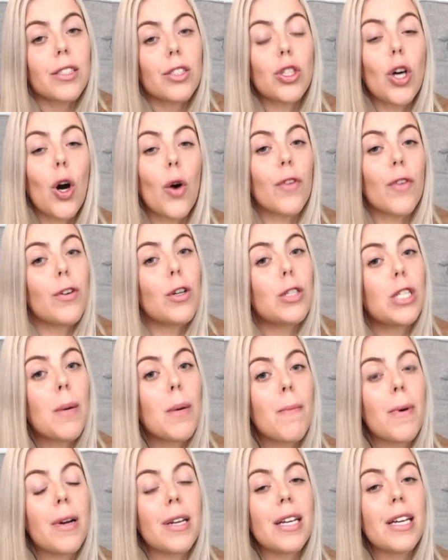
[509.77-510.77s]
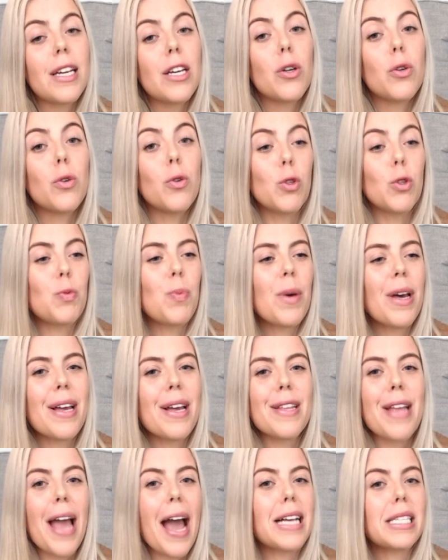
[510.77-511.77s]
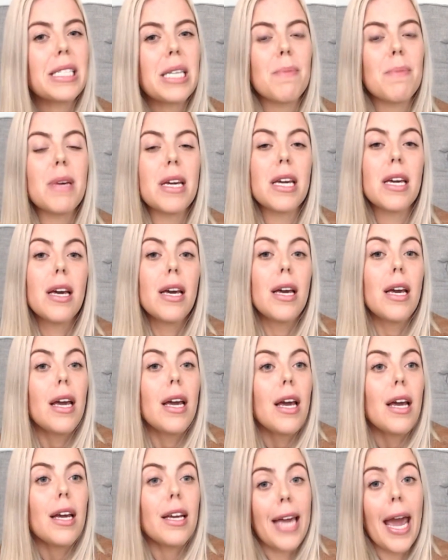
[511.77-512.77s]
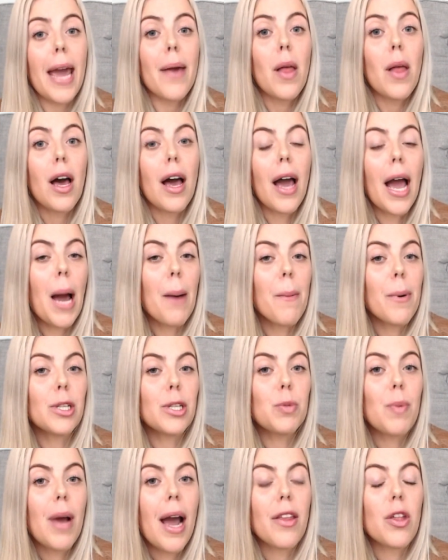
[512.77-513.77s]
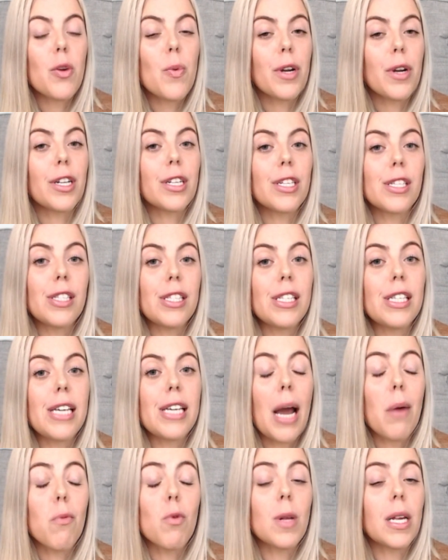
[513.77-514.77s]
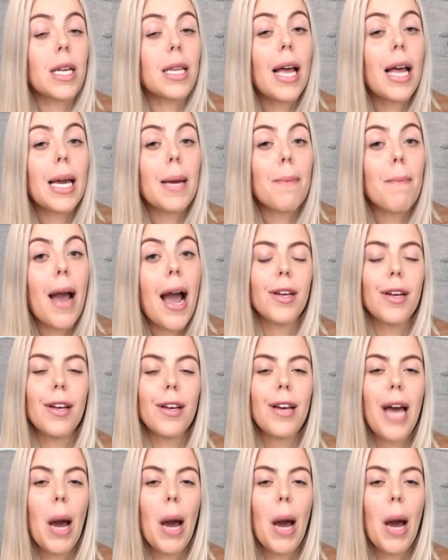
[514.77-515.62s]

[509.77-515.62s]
So if you're somebody who's been asking me, Kaila, how much math are we going to see? I really like math.